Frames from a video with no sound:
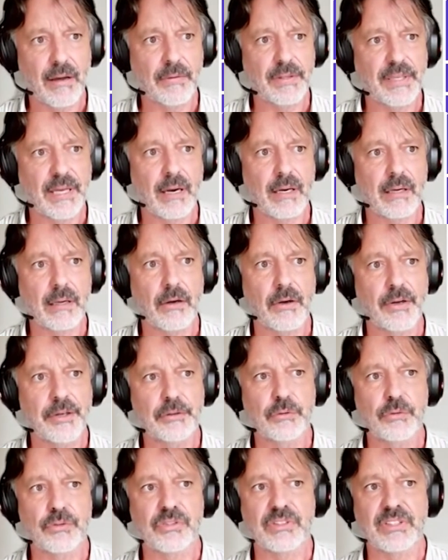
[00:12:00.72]
Now they are
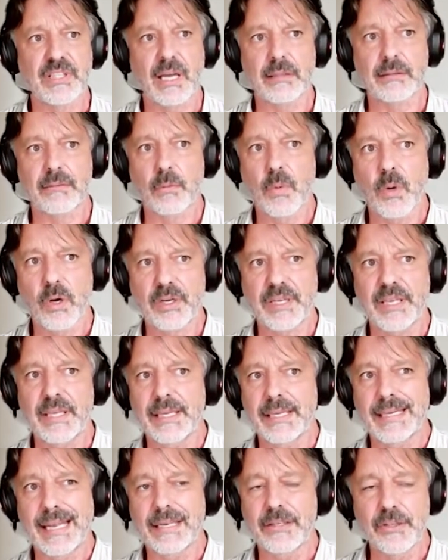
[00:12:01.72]
going to start
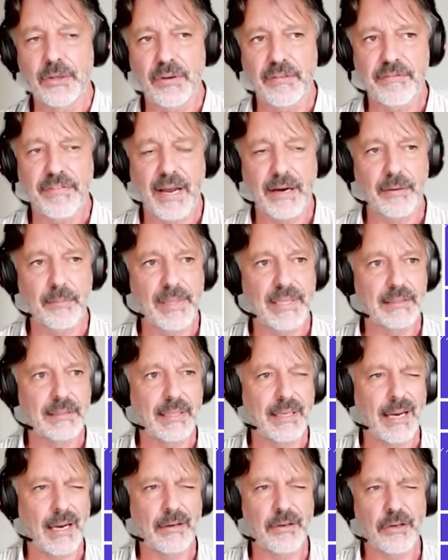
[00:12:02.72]
working in a new environment
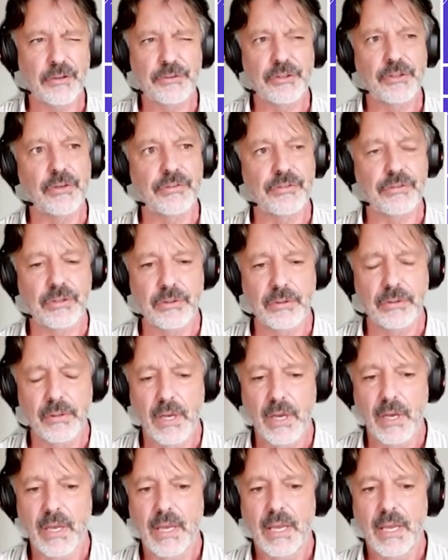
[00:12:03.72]
they are not used to,